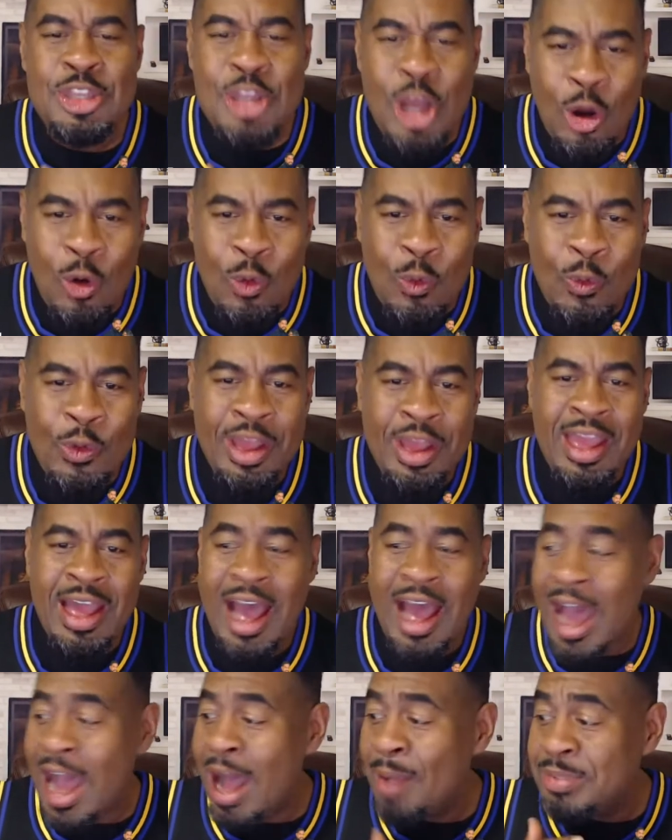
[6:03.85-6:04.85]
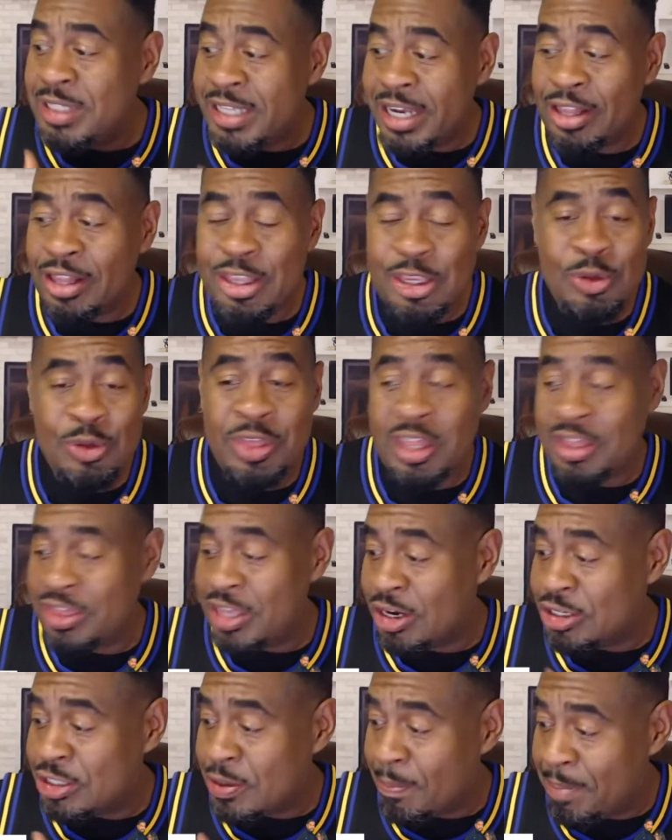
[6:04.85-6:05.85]
No, I'm telling you
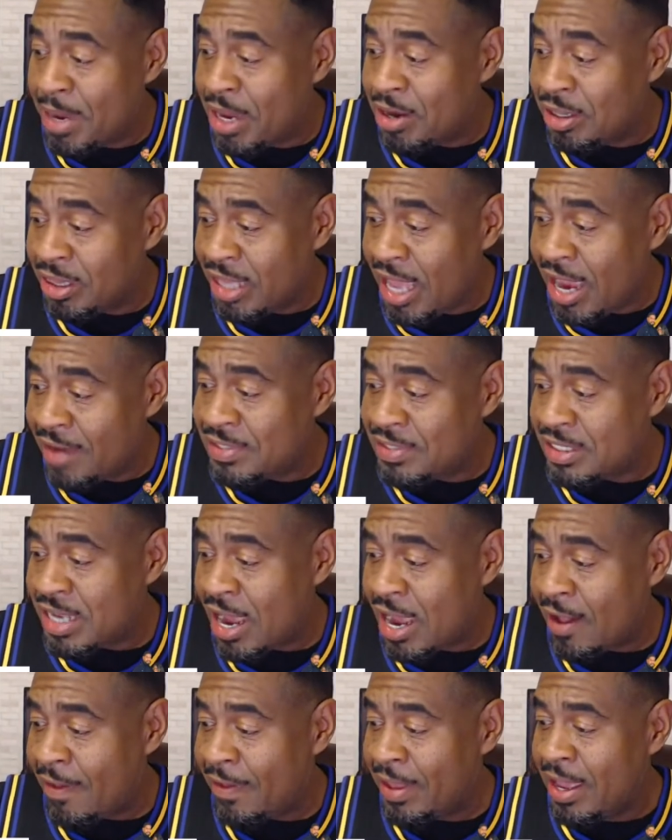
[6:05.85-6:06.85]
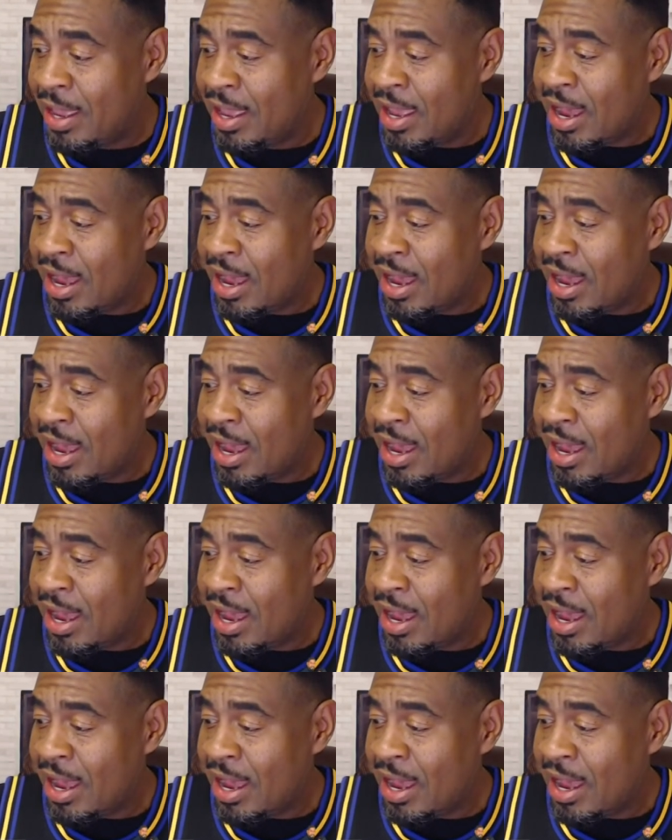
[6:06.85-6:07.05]
that there's a better lifestyle.